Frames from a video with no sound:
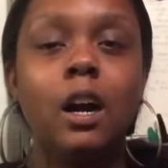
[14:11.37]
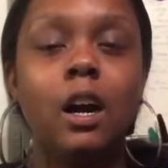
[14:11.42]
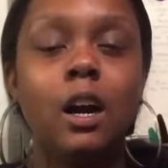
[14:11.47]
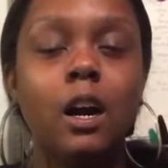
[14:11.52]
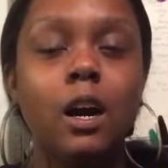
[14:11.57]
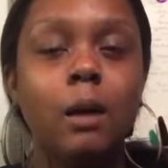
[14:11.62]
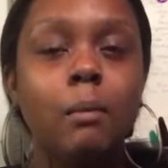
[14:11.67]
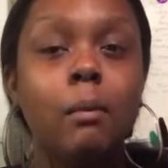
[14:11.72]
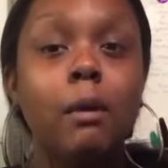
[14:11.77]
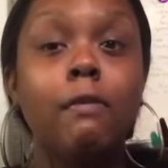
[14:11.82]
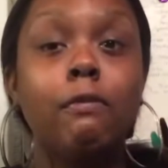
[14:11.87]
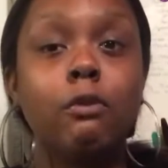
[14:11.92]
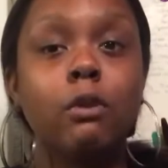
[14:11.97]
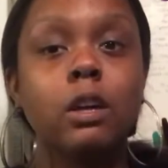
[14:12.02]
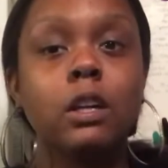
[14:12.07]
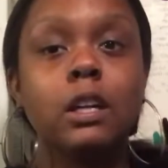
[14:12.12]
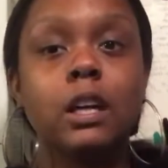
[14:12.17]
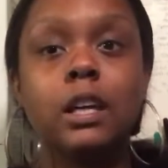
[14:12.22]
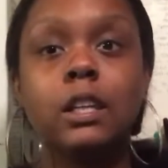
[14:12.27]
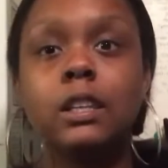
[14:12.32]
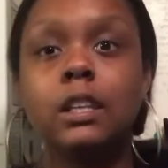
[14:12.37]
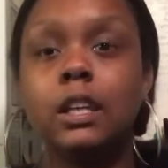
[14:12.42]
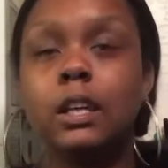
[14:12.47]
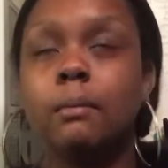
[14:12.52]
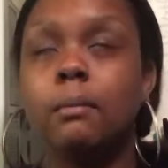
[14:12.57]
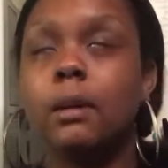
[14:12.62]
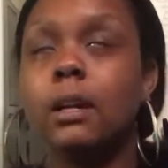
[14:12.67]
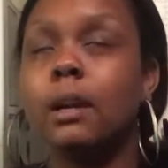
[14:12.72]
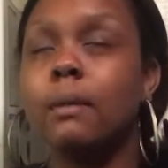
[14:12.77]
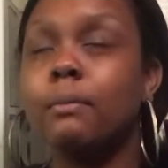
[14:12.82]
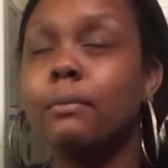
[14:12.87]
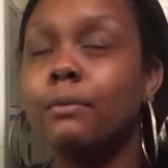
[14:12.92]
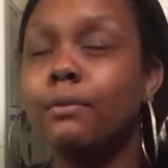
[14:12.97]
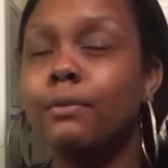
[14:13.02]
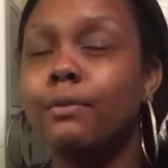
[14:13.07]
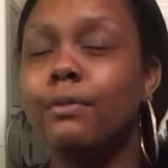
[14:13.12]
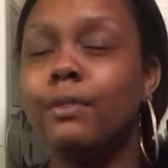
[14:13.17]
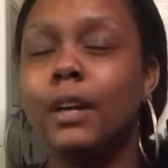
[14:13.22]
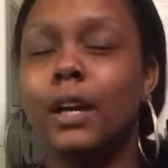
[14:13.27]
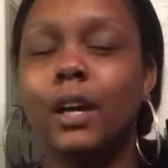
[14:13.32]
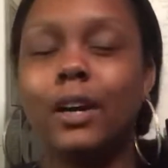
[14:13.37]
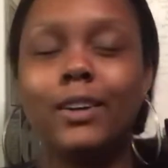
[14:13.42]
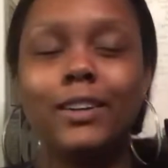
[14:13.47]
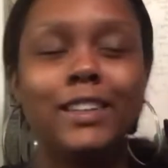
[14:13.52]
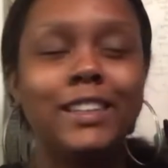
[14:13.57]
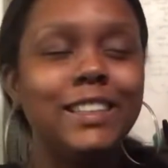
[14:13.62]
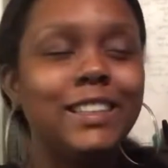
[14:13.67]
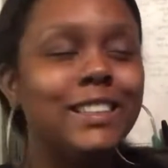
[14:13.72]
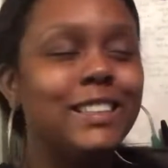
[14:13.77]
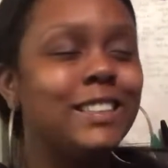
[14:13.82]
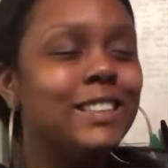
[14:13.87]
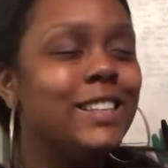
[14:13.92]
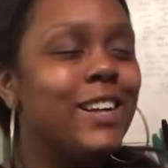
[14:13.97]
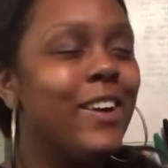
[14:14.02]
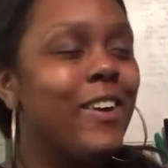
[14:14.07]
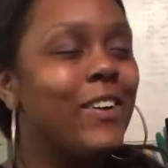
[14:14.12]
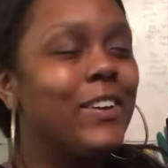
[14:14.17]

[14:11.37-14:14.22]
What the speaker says: a Fortnite theme, and I'm very